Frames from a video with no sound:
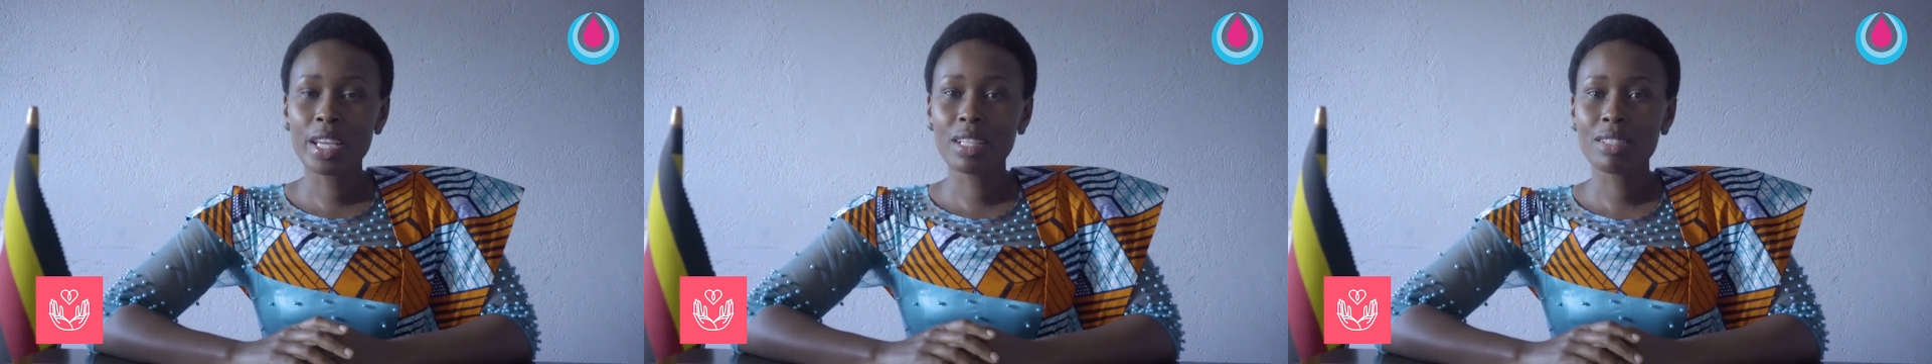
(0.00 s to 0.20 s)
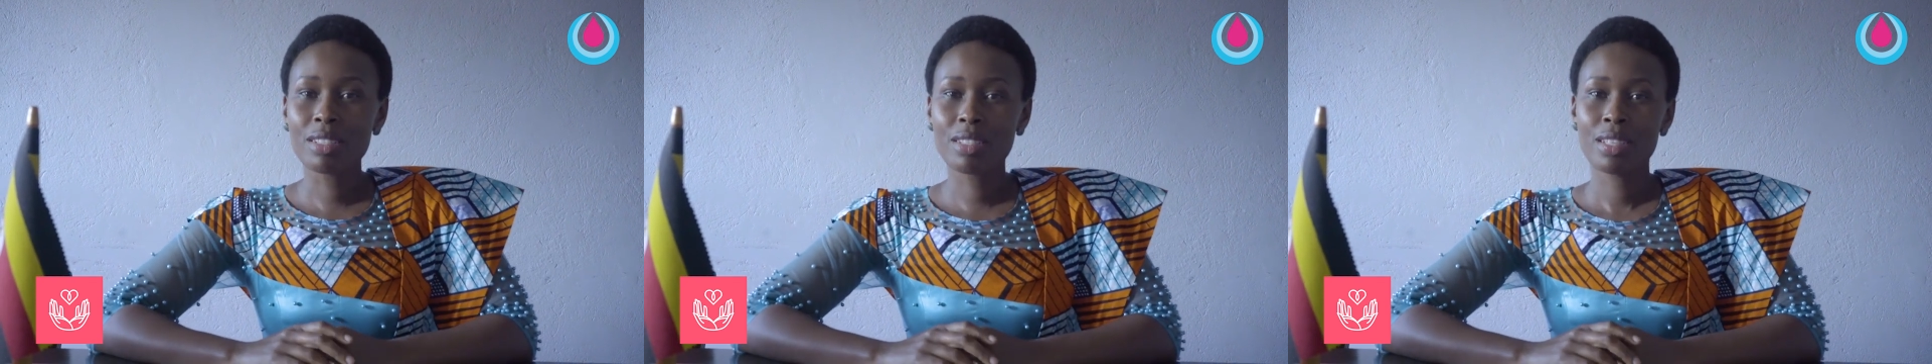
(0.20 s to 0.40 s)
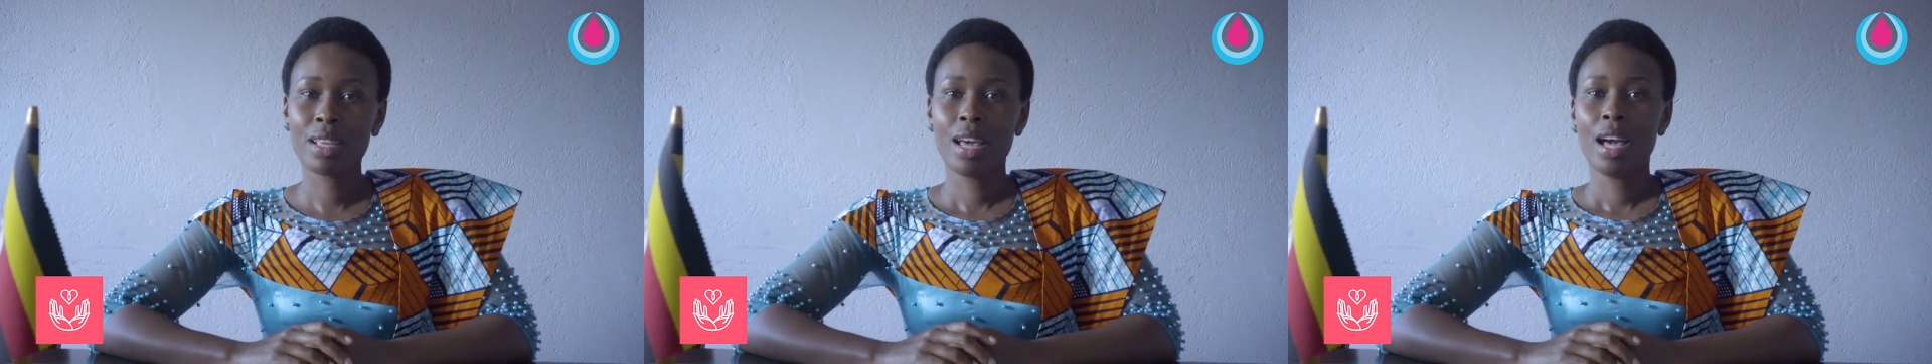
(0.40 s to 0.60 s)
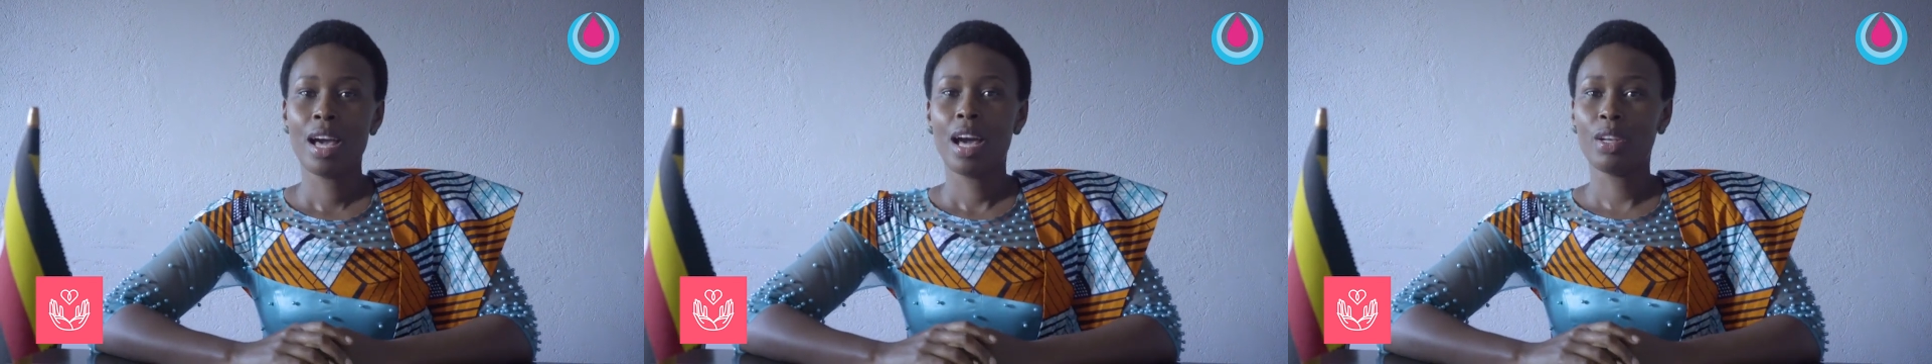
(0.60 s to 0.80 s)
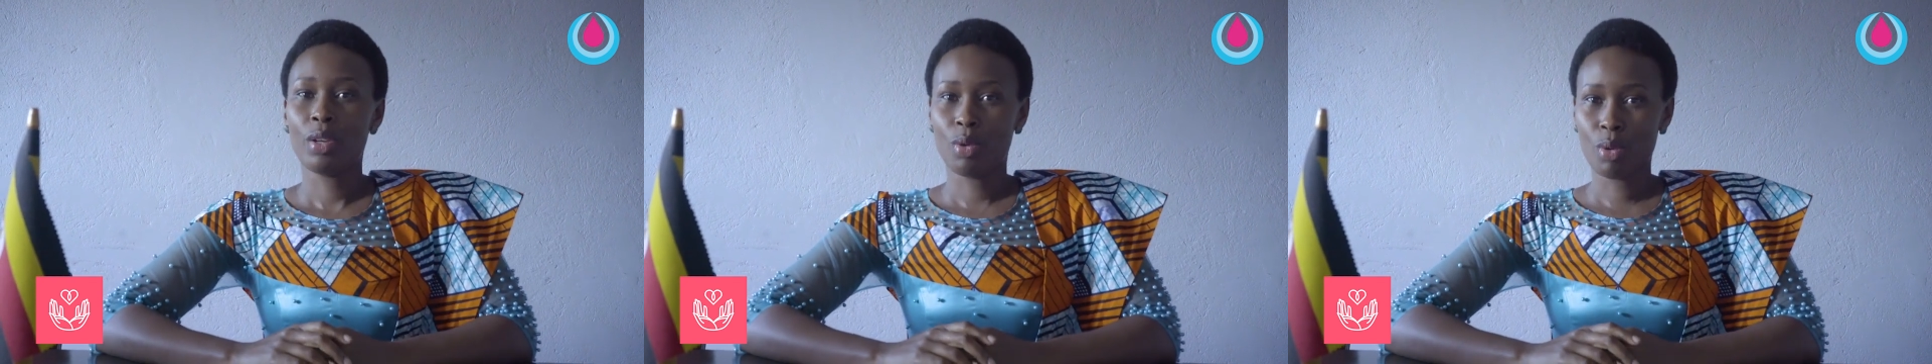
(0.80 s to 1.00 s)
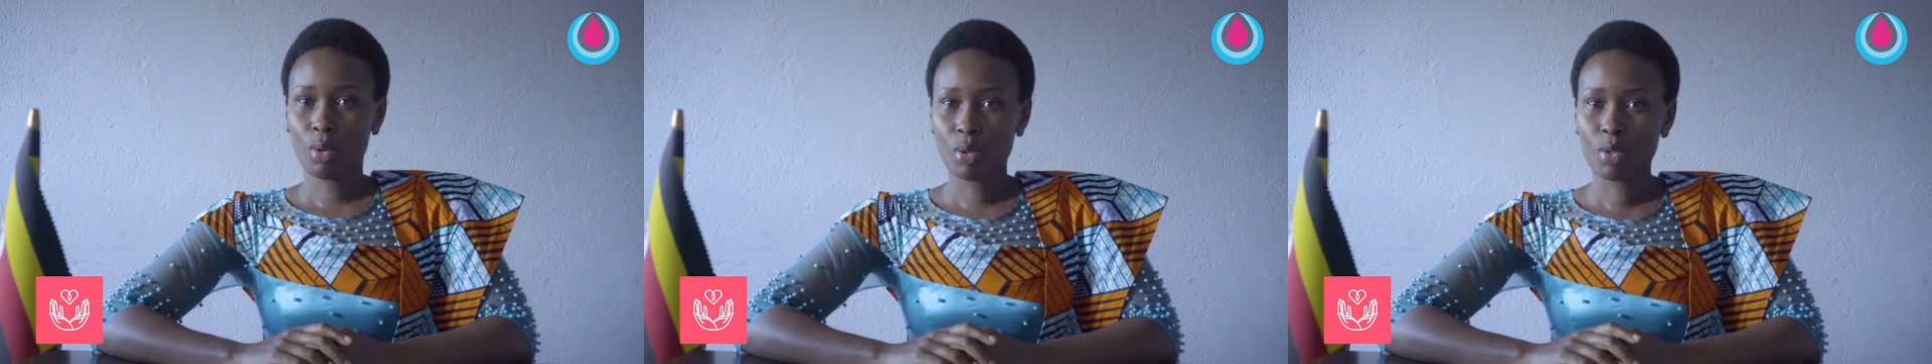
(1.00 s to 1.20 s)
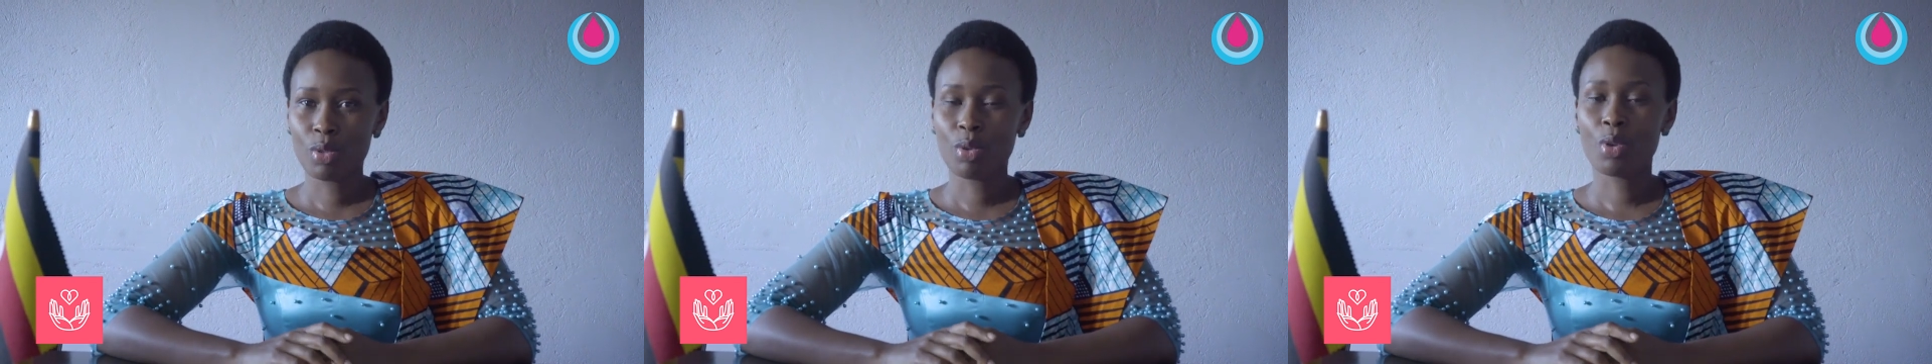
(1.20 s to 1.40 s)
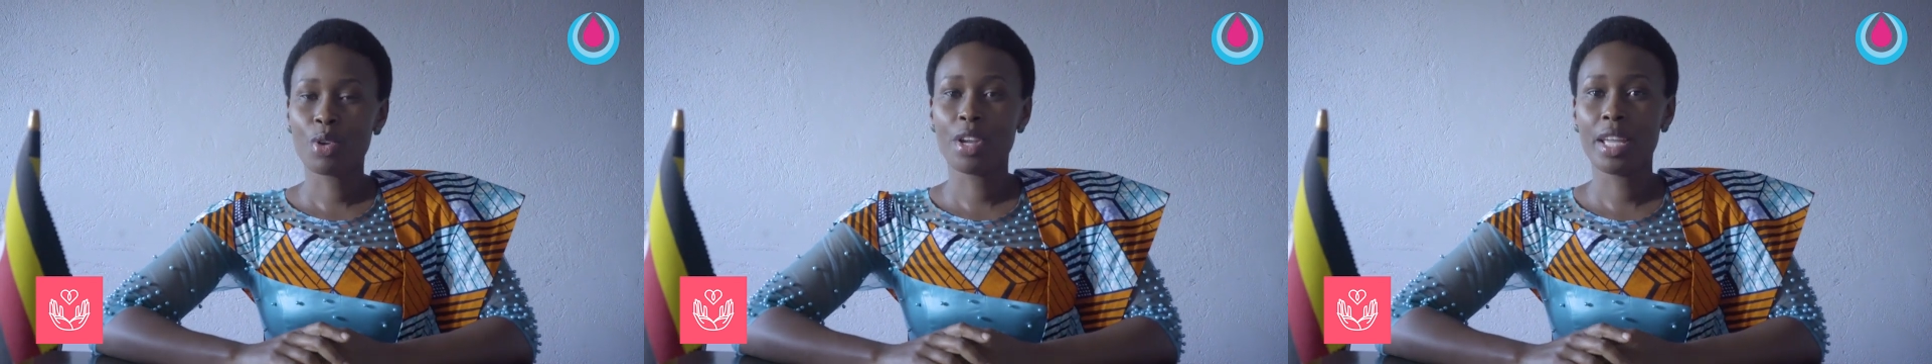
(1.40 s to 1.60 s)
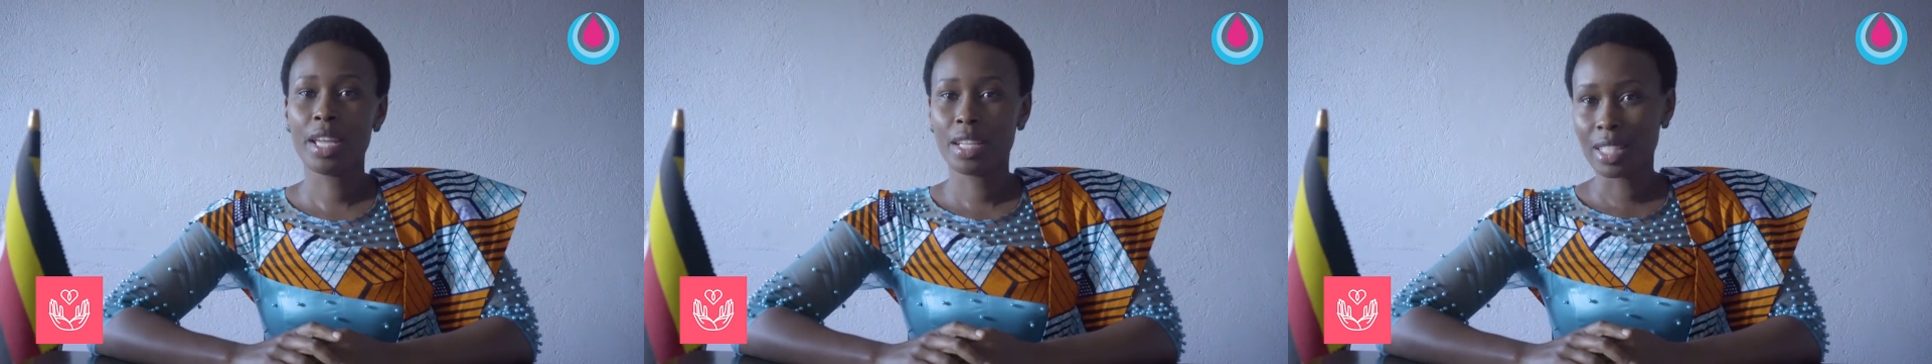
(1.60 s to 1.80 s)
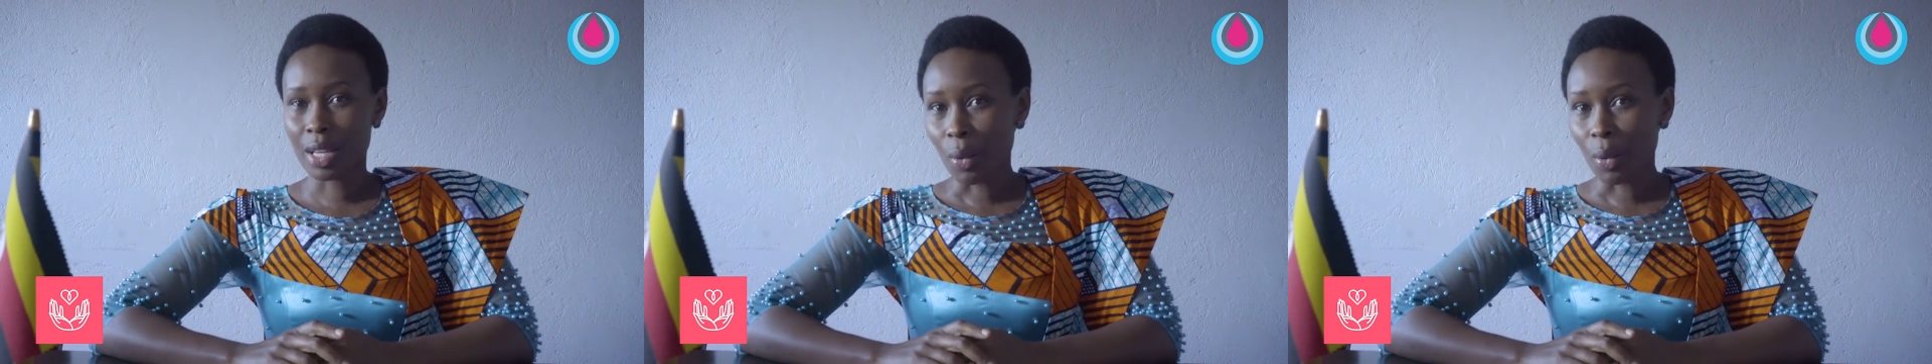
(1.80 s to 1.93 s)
health and also create